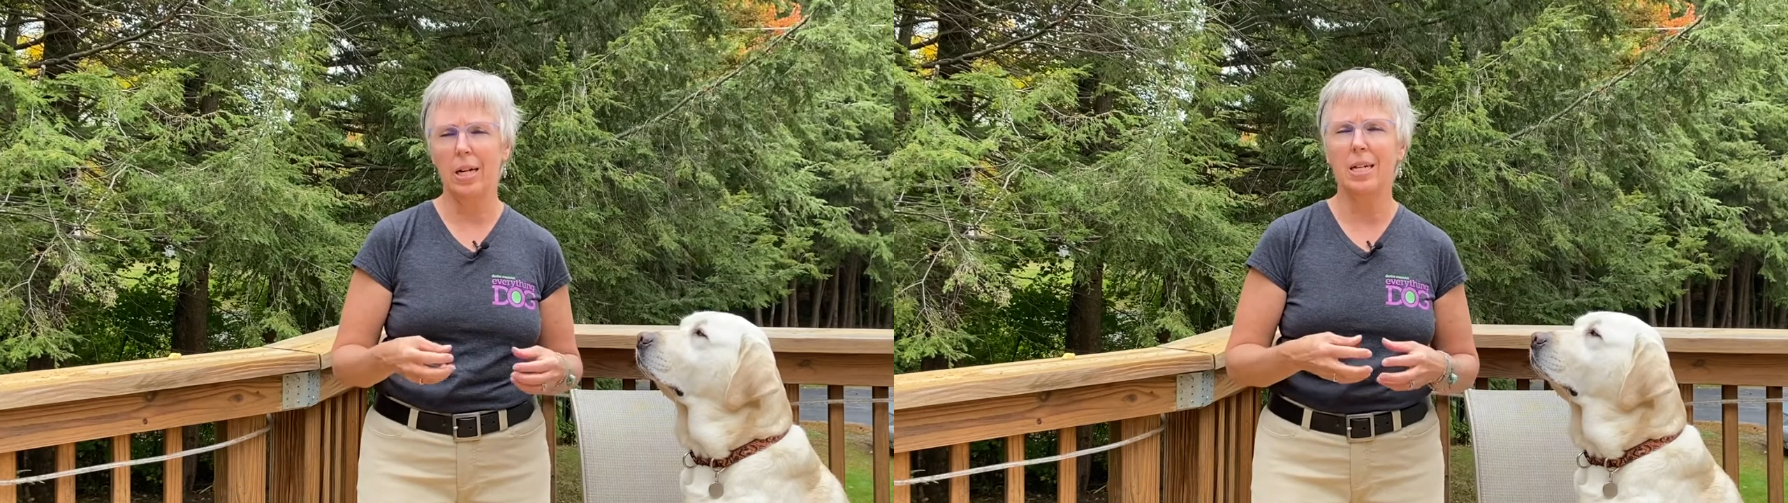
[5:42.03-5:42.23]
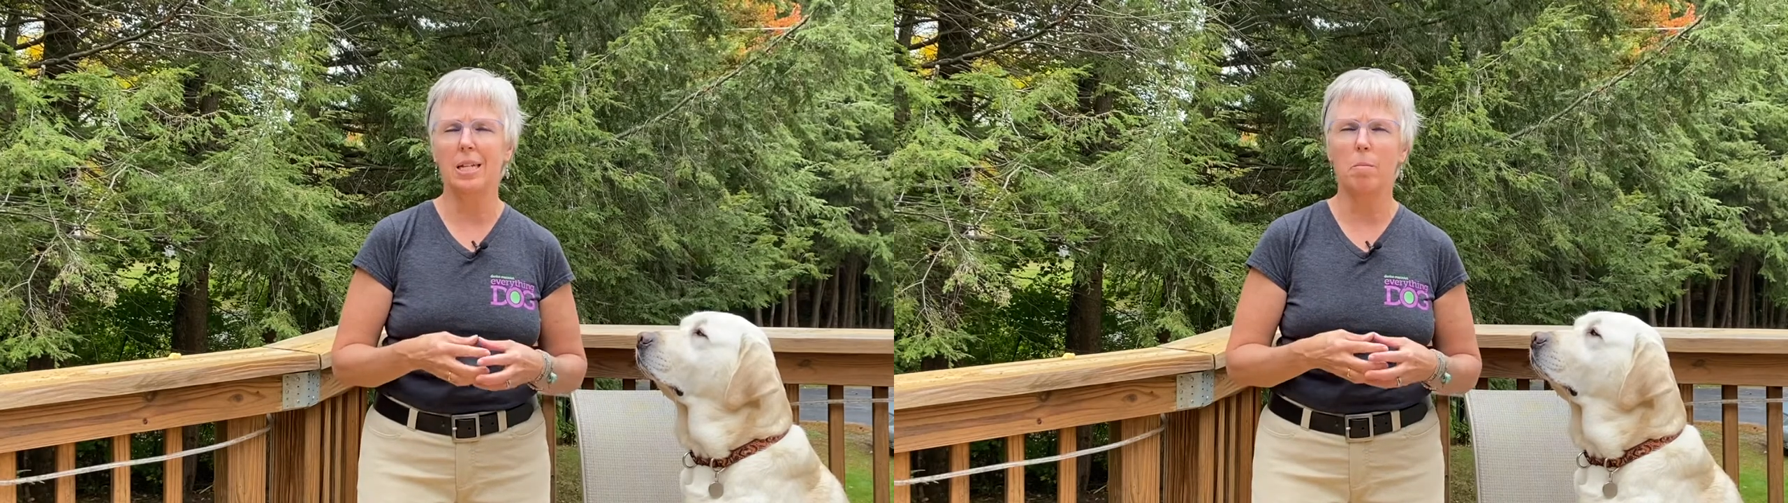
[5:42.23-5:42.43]

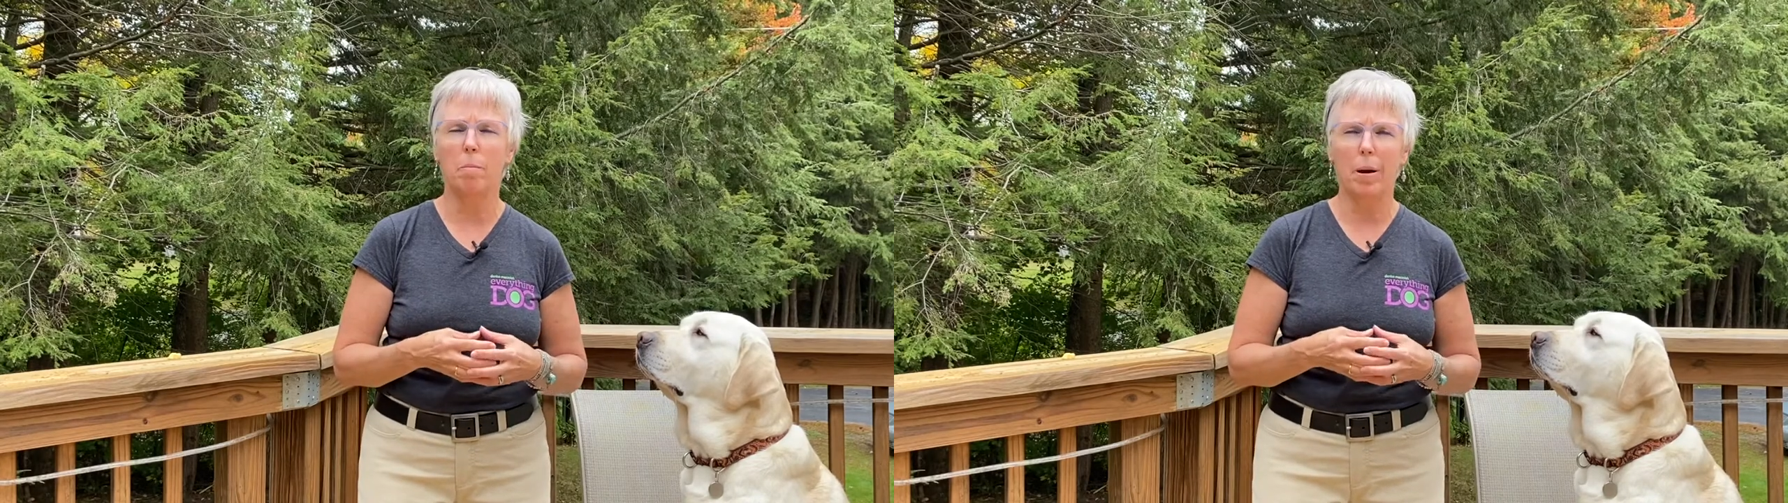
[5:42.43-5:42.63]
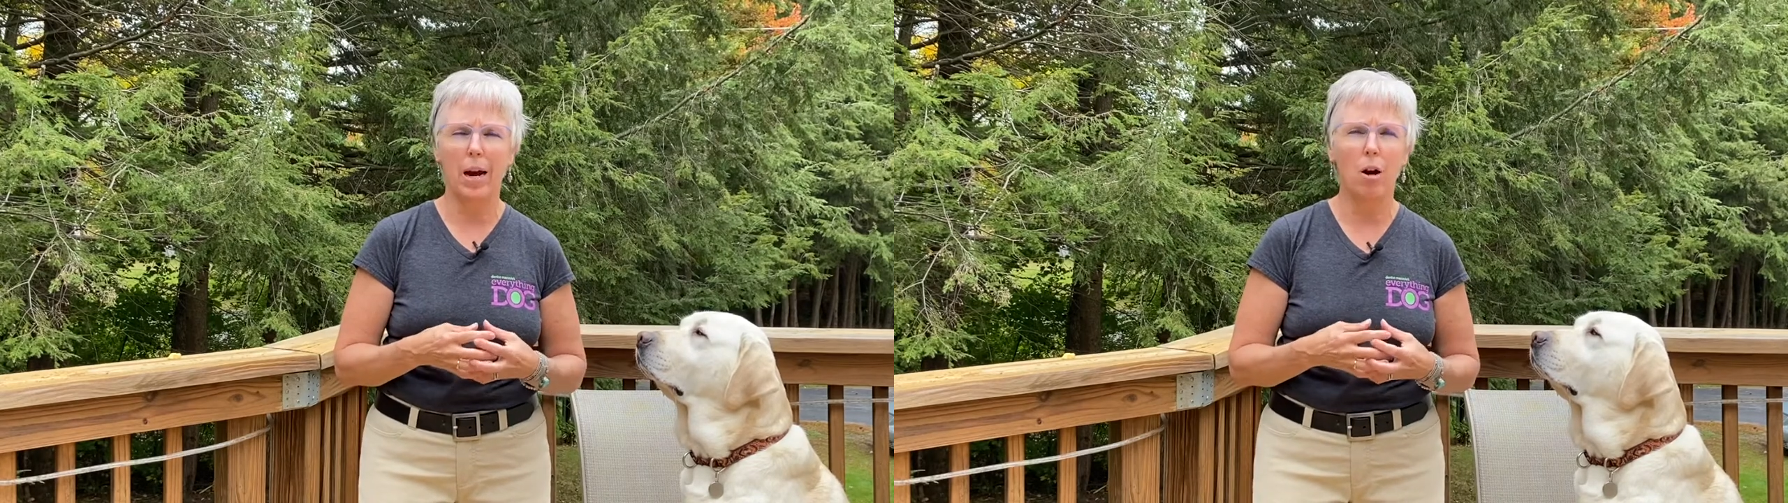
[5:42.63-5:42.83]
It's
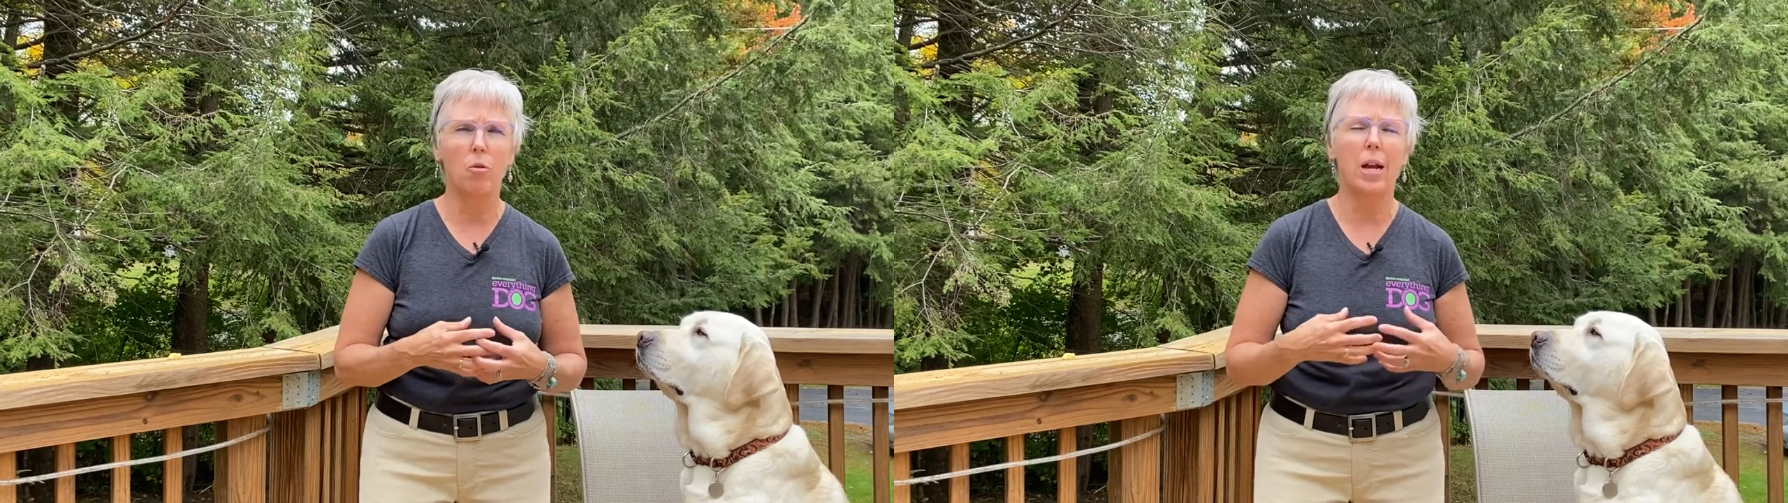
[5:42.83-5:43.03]
about